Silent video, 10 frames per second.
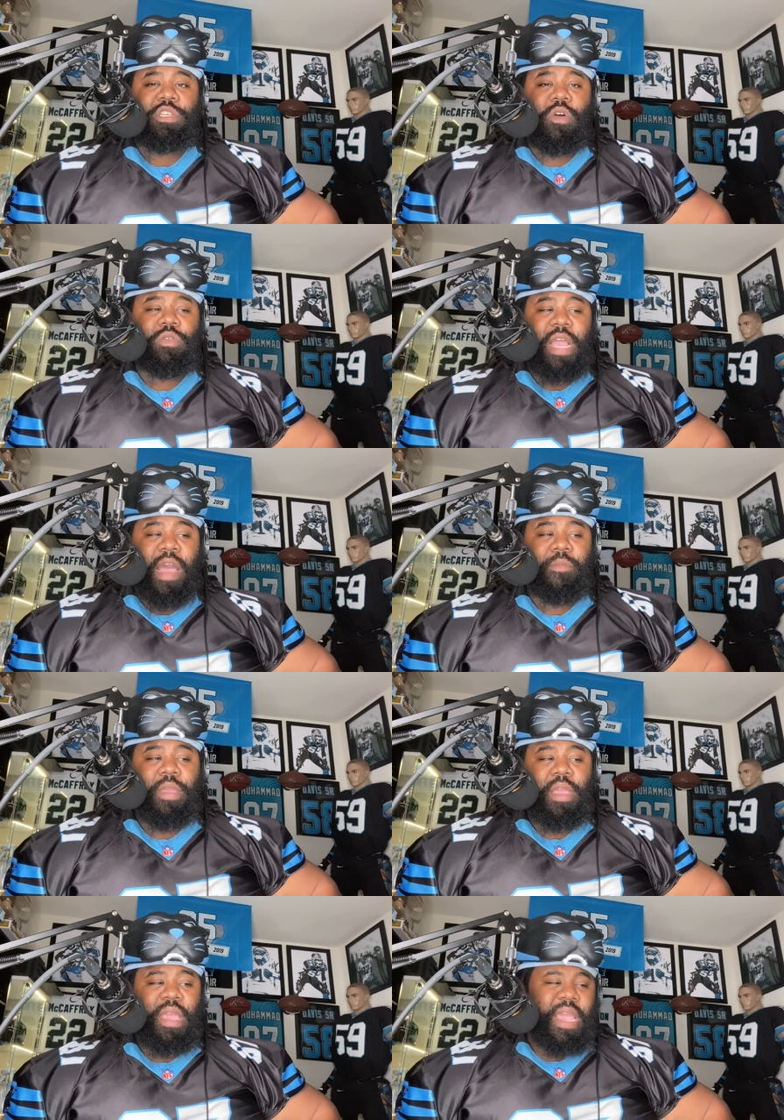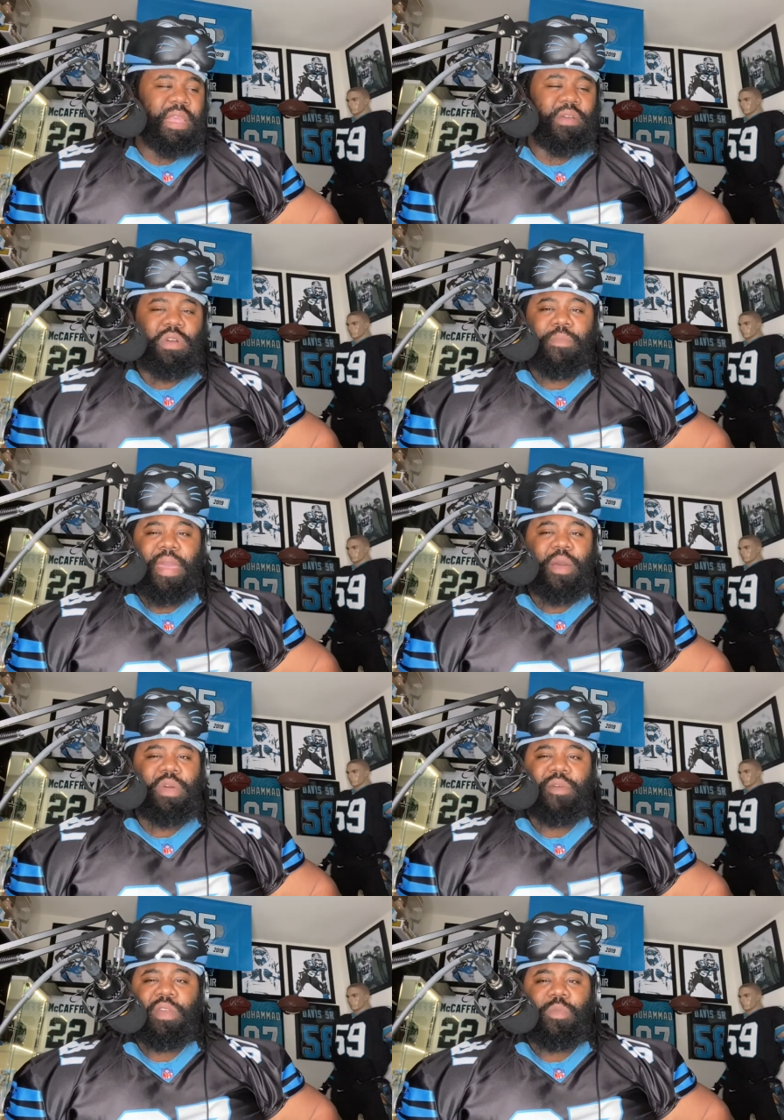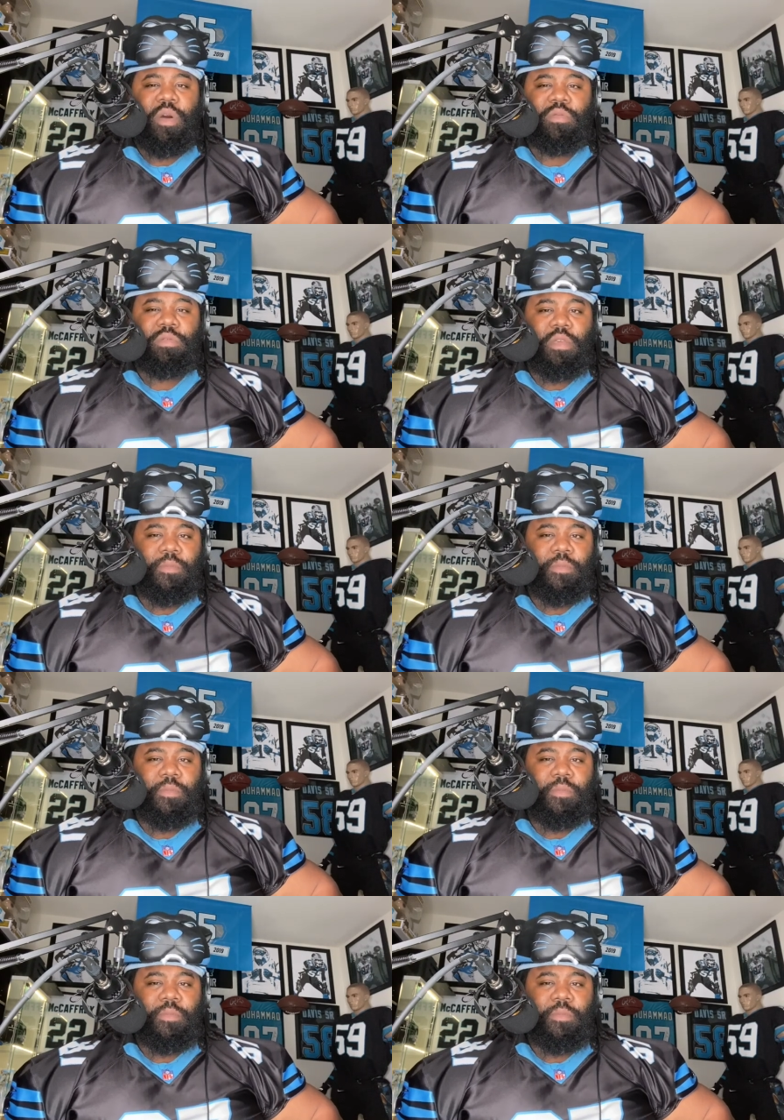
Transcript: shows out, he's gonna command whatever he wants.